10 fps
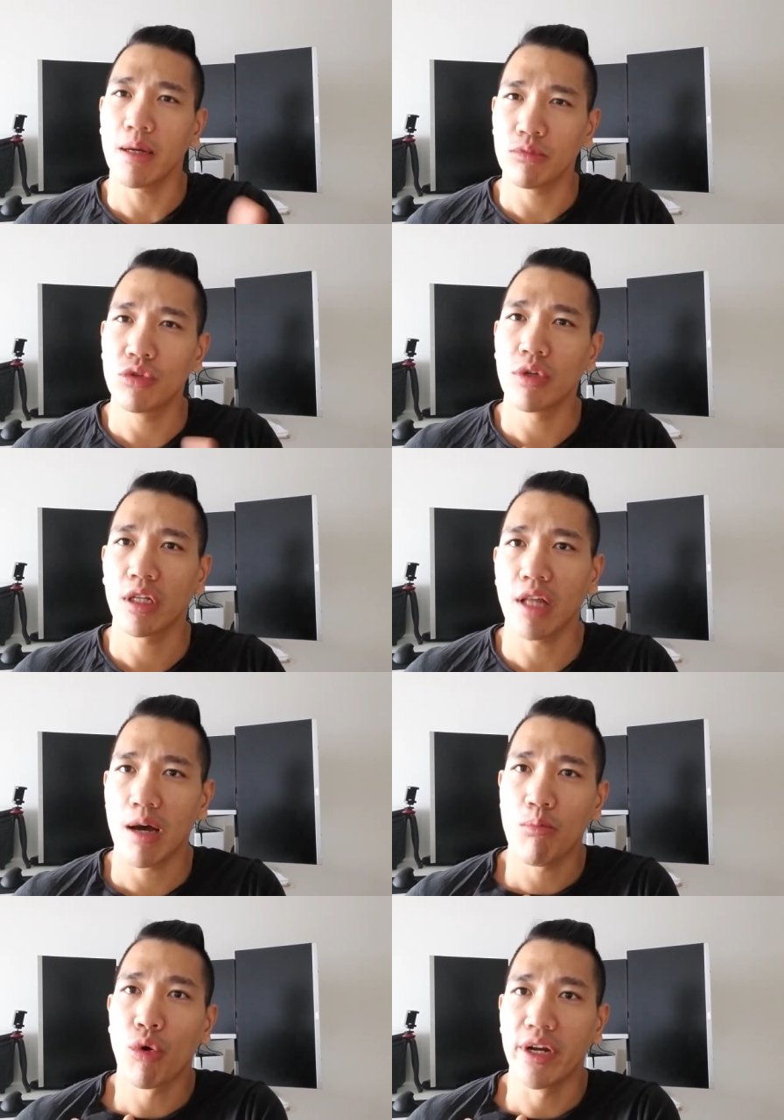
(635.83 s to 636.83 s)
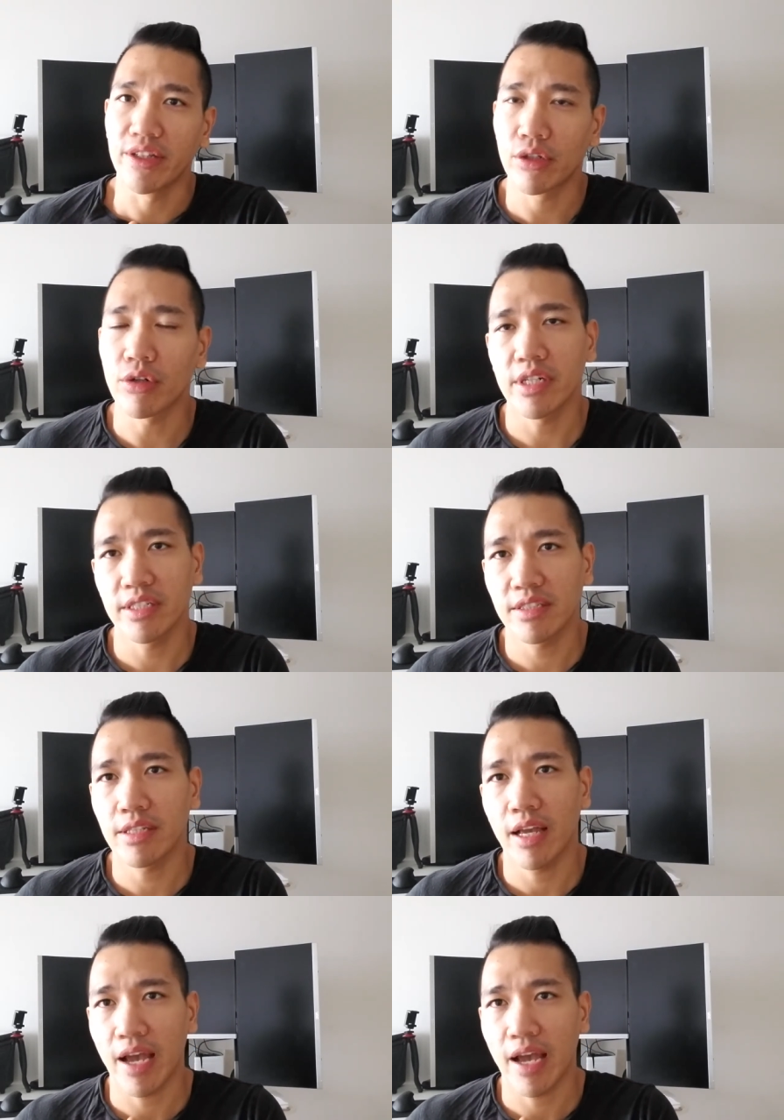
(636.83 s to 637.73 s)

I'm doing a lot more endurance.